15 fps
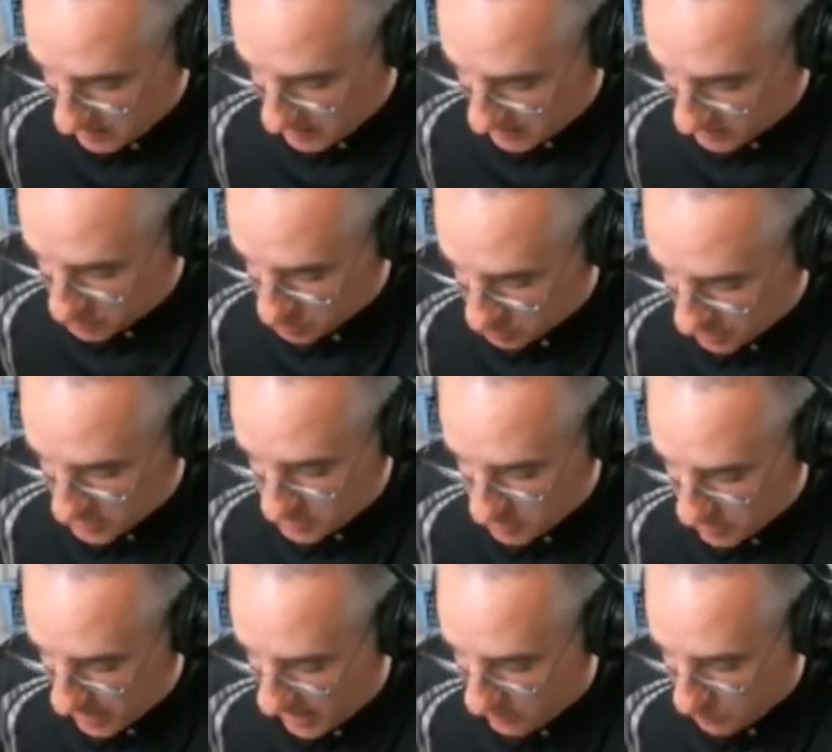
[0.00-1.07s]

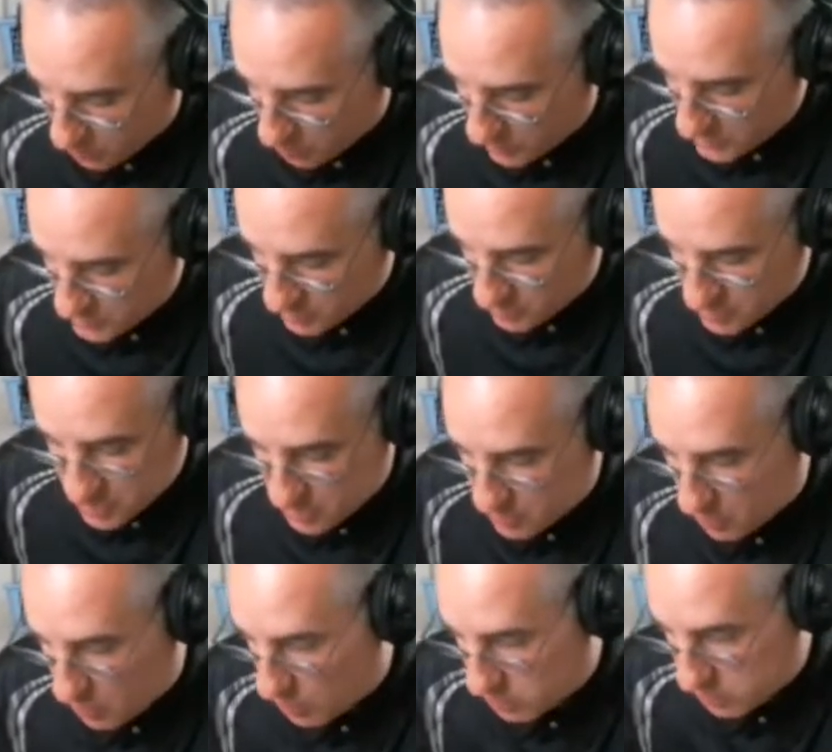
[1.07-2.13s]
instructor at the wizard
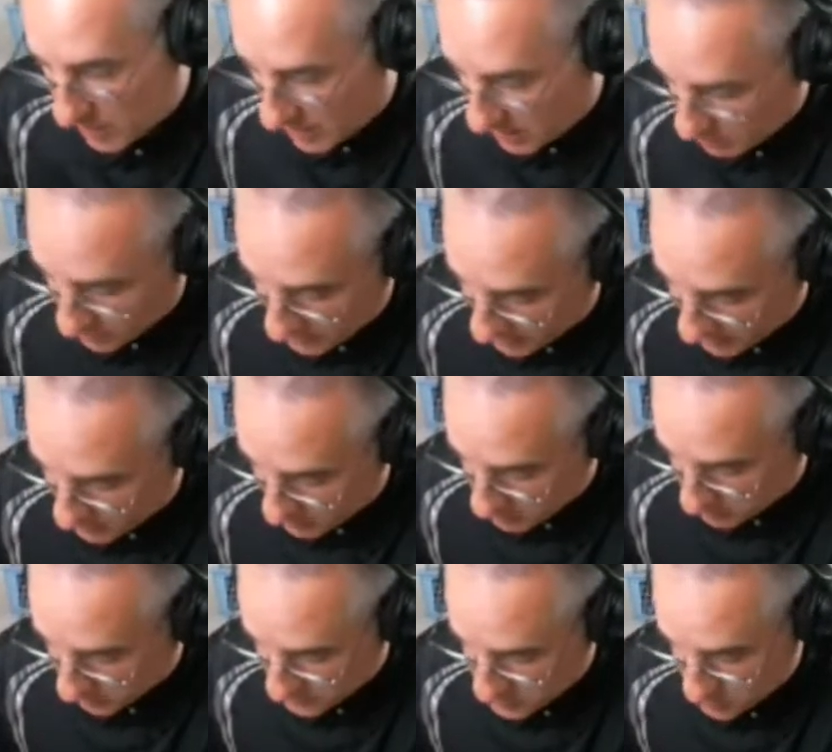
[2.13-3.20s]
school, blah, whatever,
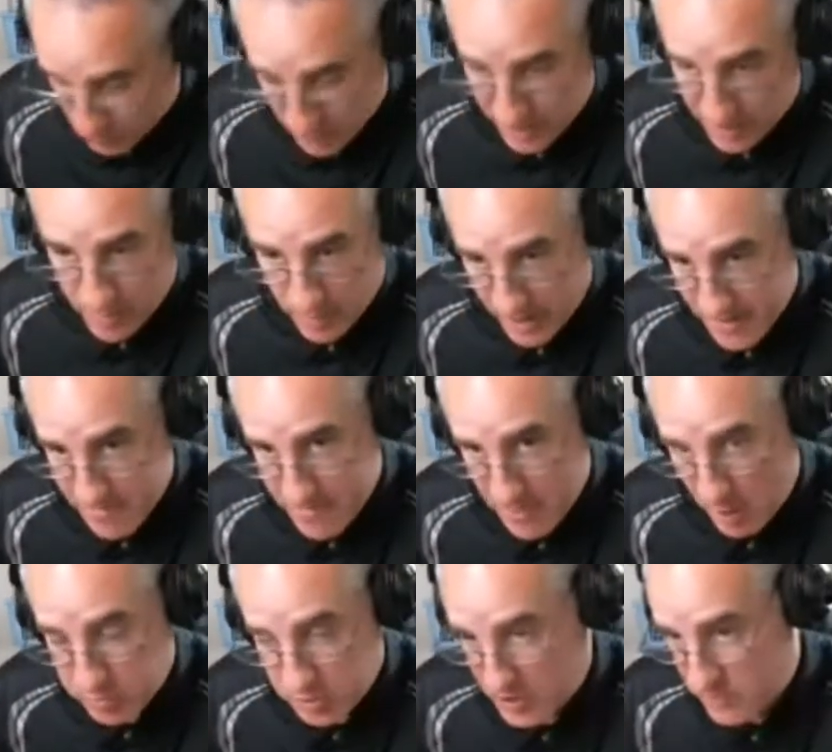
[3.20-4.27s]
+3, right? Or
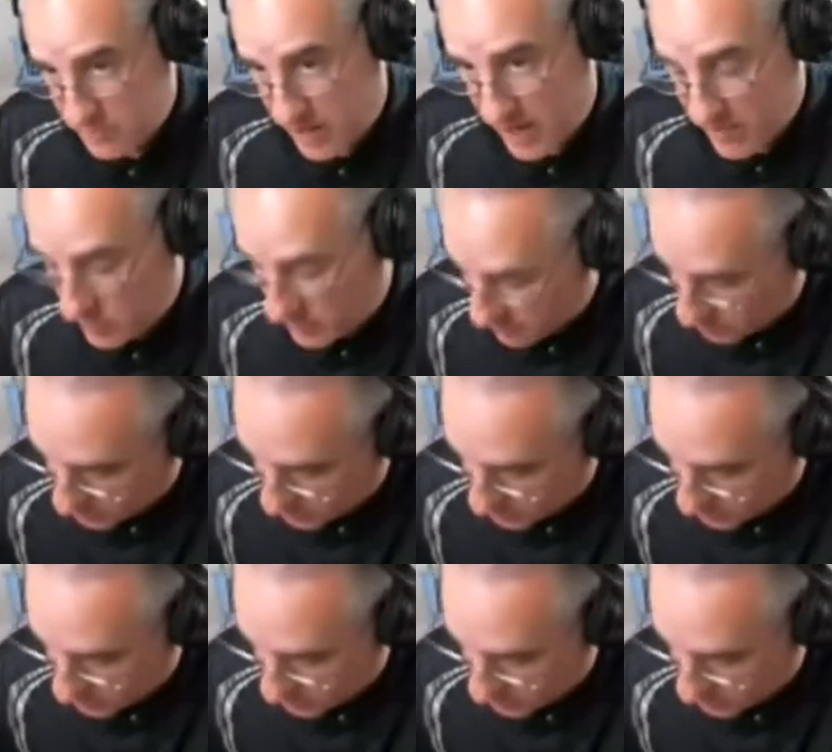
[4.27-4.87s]
+5, whatever you